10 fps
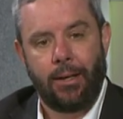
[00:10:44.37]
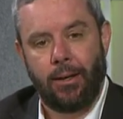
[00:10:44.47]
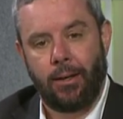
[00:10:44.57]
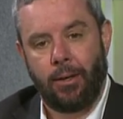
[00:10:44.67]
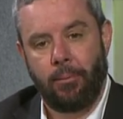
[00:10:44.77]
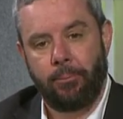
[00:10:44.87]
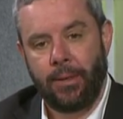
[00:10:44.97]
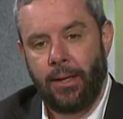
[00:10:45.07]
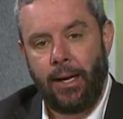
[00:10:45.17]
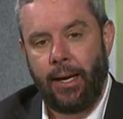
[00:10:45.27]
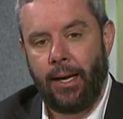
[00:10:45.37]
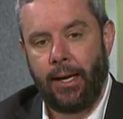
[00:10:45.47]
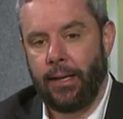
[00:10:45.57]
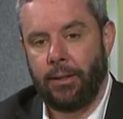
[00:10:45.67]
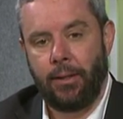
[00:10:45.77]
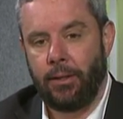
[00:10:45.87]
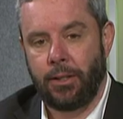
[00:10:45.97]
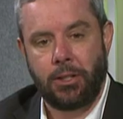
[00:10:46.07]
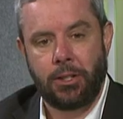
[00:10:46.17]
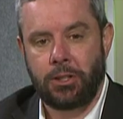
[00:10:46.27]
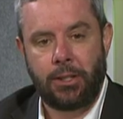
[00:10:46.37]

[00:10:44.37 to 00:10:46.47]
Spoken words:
And you can just